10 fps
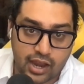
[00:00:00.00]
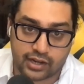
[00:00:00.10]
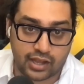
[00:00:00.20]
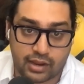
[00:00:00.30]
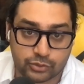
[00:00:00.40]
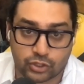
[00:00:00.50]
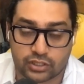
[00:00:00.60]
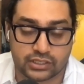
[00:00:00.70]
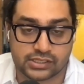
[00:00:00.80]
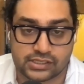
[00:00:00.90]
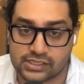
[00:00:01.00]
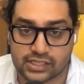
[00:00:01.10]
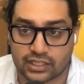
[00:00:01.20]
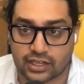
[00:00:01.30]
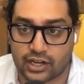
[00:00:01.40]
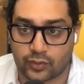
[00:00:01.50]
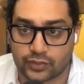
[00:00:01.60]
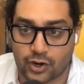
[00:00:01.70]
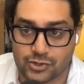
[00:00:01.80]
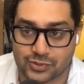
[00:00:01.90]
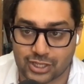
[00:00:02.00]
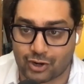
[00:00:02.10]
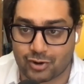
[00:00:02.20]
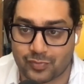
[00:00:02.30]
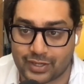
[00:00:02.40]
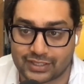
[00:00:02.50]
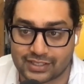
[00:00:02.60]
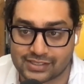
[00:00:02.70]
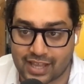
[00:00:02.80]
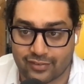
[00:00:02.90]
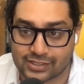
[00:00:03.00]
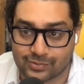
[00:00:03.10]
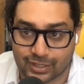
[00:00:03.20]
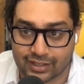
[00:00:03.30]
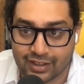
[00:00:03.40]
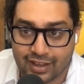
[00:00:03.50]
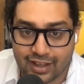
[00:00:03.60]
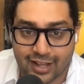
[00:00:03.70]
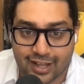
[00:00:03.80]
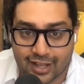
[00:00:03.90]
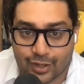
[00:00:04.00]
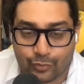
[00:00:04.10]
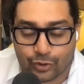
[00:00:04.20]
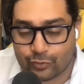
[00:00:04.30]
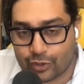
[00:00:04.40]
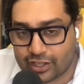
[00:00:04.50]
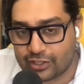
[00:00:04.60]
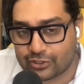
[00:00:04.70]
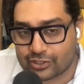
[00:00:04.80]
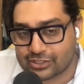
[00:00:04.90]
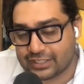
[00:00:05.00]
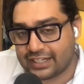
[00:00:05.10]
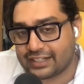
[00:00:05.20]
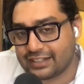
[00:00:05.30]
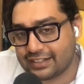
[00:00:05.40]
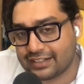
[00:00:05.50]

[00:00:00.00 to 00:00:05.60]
and i'm sure these these are the kind of doubts that a lot of patients have as well uh, what, what are your thoughts on that